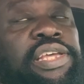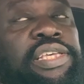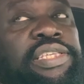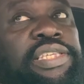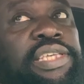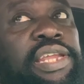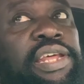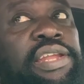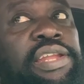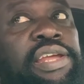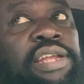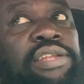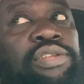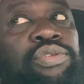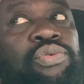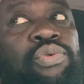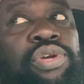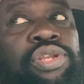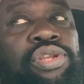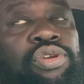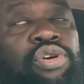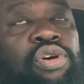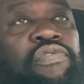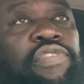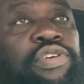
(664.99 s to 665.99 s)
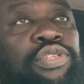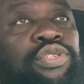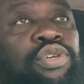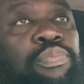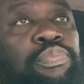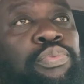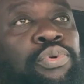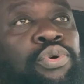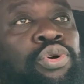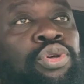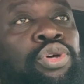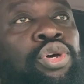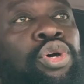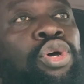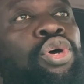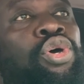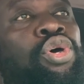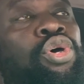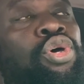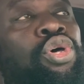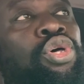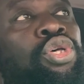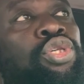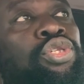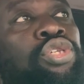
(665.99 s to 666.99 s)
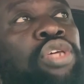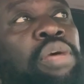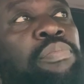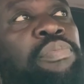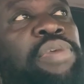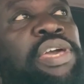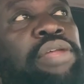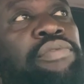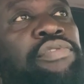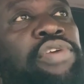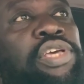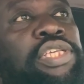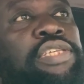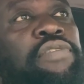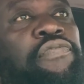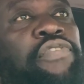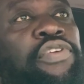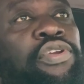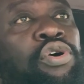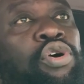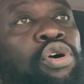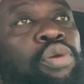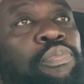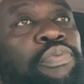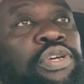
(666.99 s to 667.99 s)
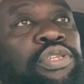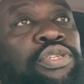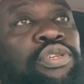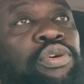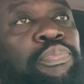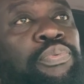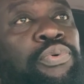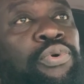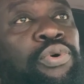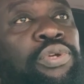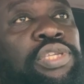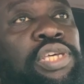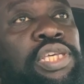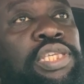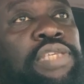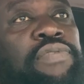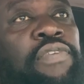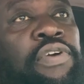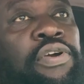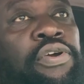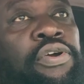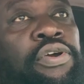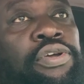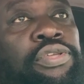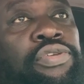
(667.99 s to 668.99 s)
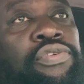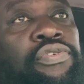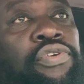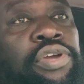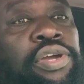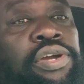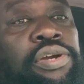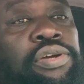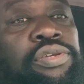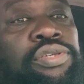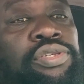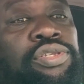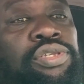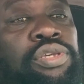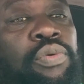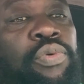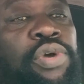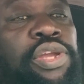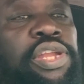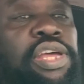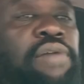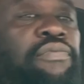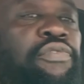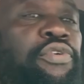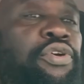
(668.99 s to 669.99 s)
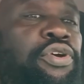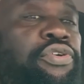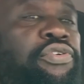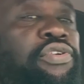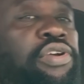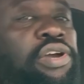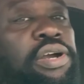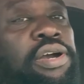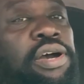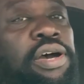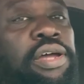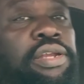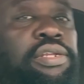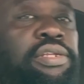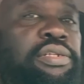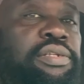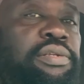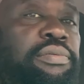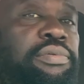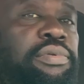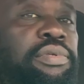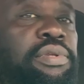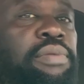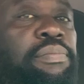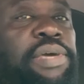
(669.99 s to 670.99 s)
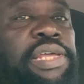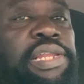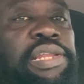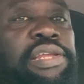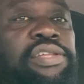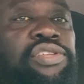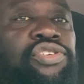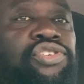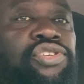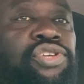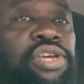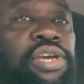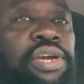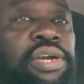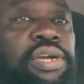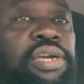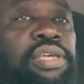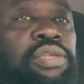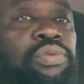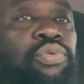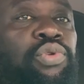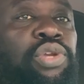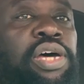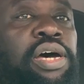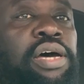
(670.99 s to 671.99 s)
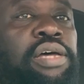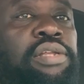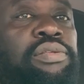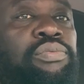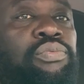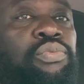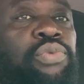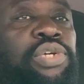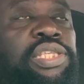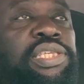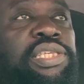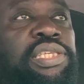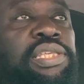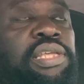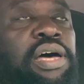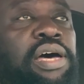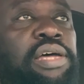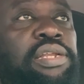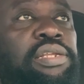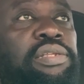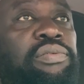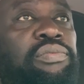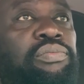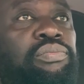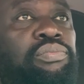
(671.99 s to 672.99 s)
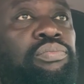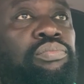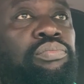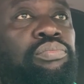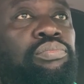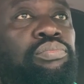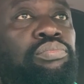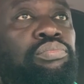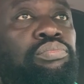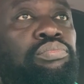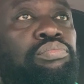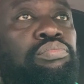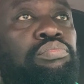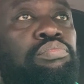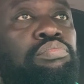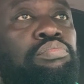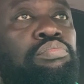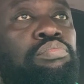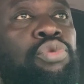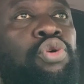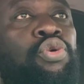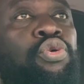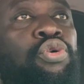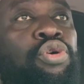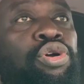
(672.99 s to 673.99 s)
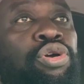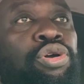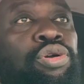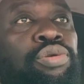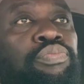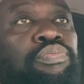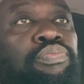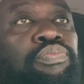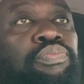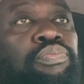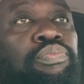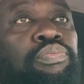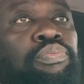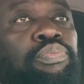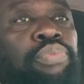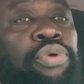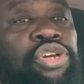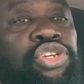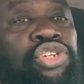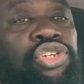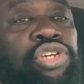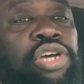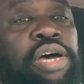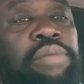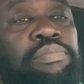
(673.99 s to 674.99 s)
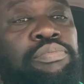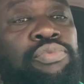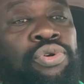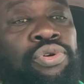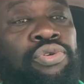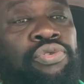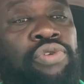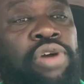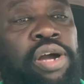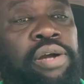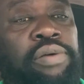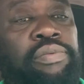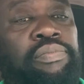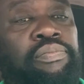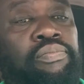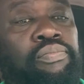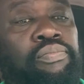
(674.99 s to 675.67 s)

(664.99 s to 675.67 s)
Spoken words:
they say they're not doing the over support. So the main reason for the over support is for earthquake. So whenever earthquake on the building shake, it would withstand more pressure and more rock.